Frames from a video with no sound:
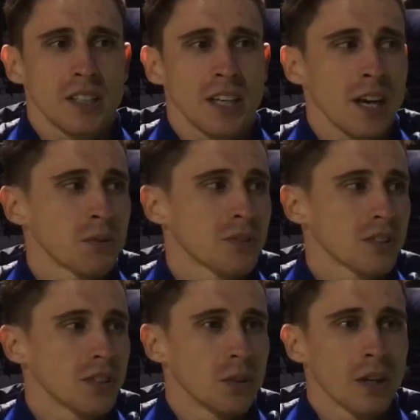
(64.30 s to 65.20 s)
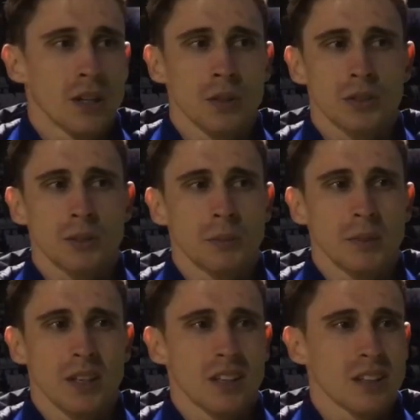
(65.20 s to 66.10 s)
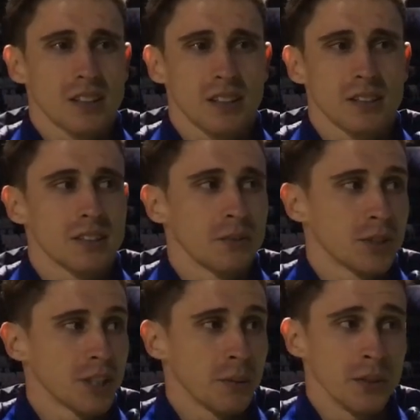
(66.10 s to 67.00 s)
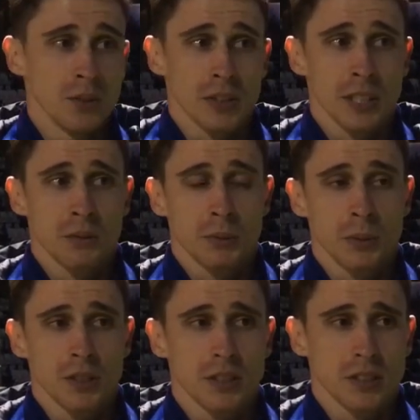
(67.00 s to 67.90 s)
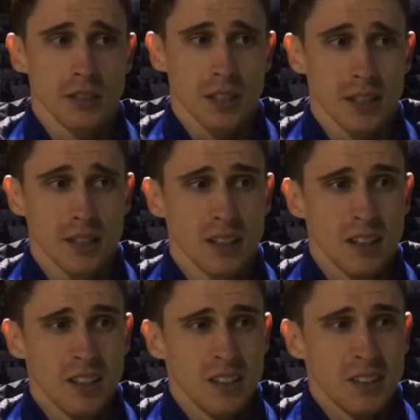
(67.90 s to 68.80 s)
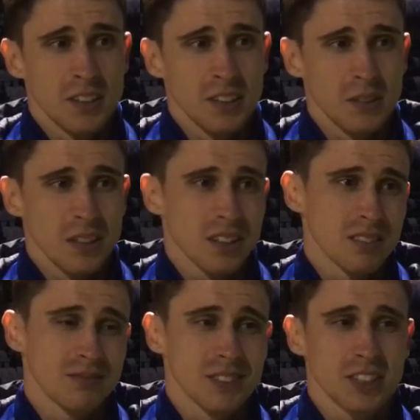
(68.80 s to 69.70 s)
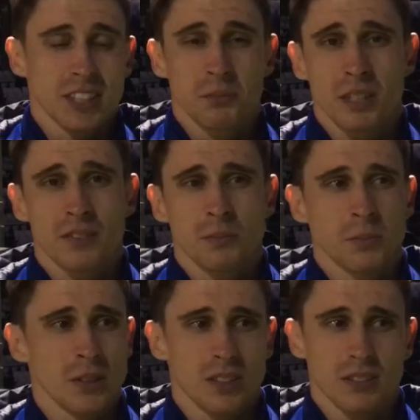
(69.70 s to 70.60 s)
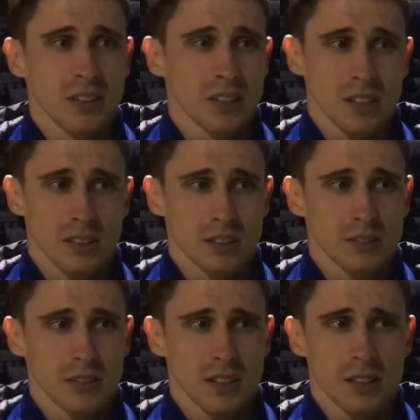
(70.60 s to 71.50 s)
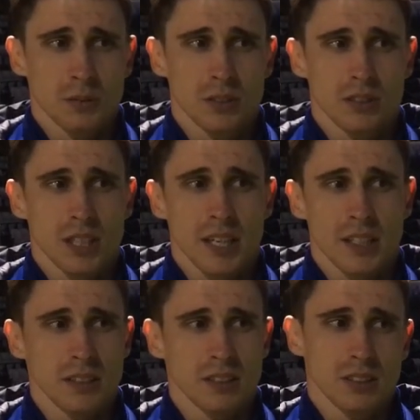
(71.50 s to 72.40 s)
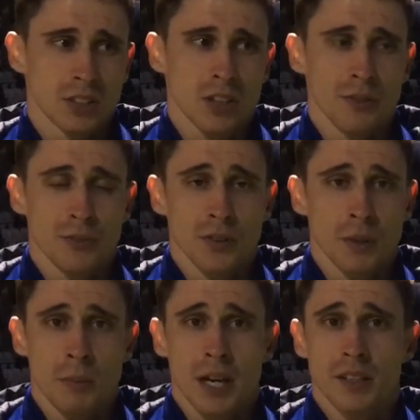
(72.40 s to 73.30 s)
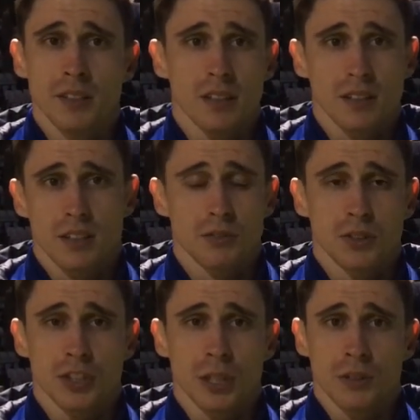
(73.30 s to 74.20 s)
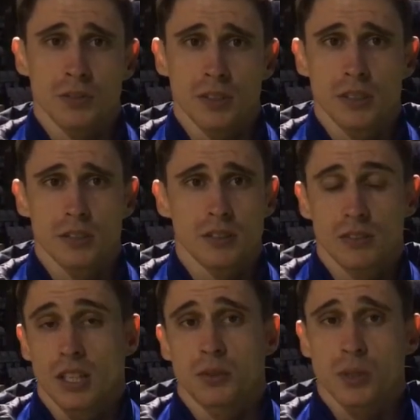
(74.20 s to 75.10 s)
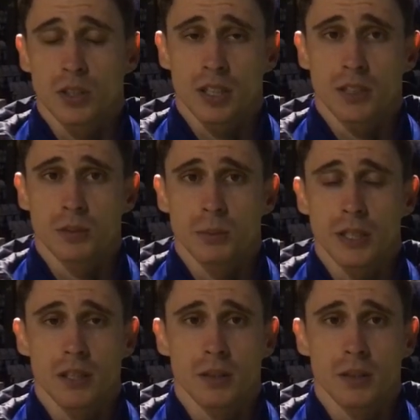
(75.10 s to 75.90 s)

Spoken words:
Yeah, I was, you know, quite close to it, but I think they were shouting all game, to be honest. And, you see him give them, but I think it was Danny. He's got in front of the man, and I think they just shouted for it. That's what it looked like to me.